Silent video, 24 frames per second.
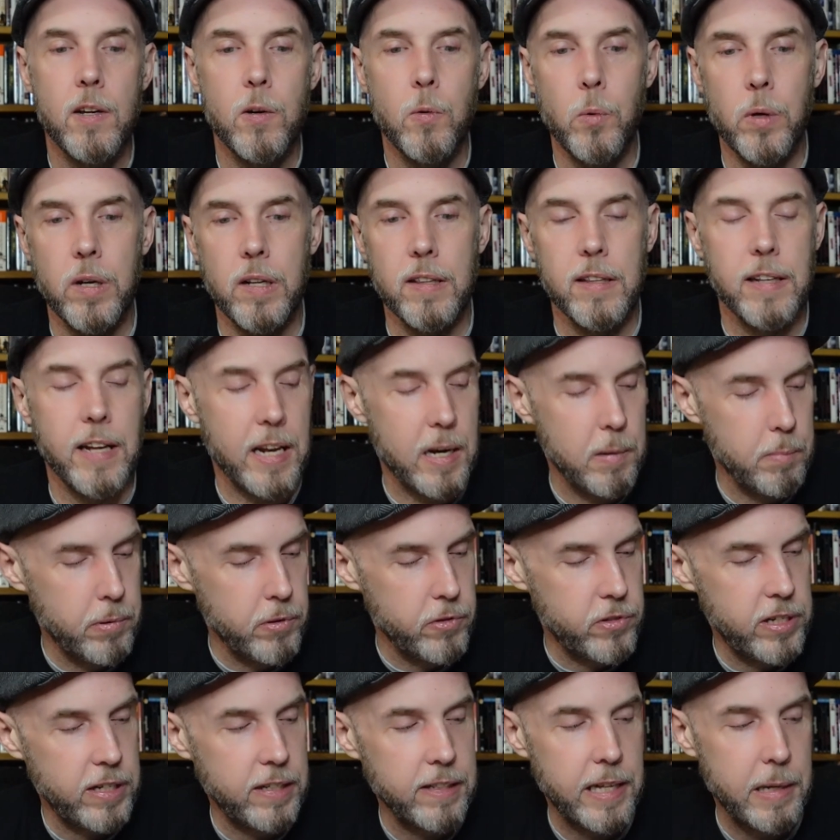what a lot of
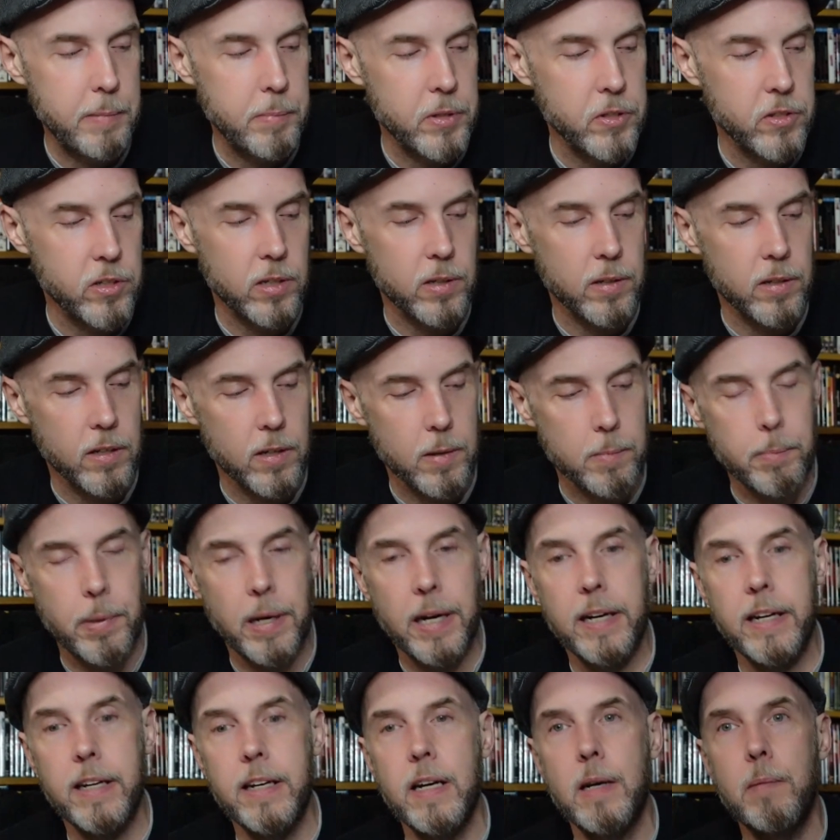boutique labels are, are
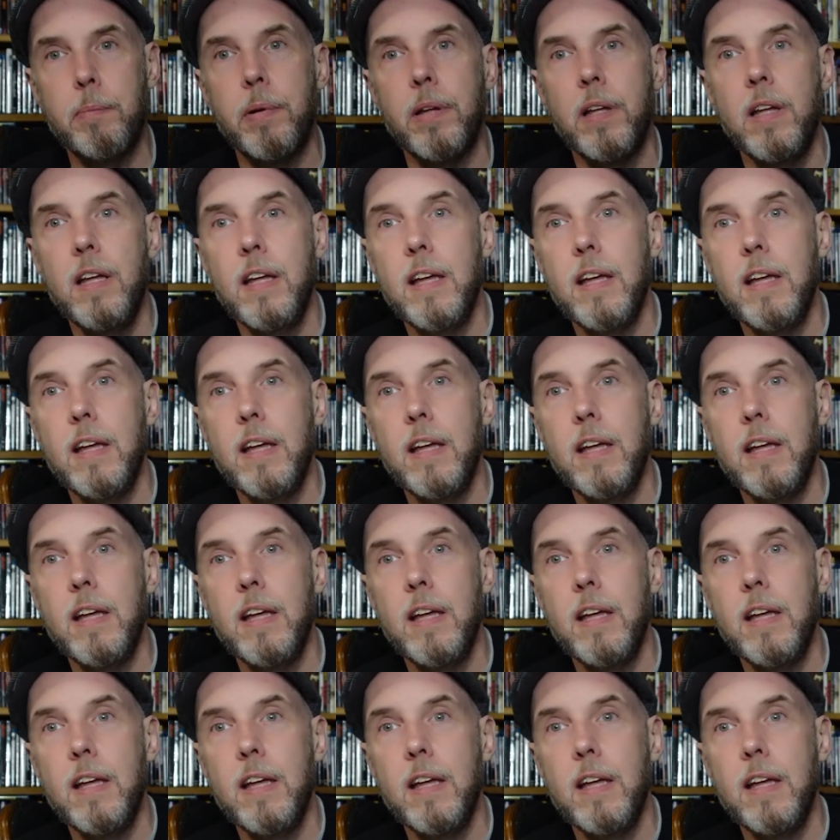buying up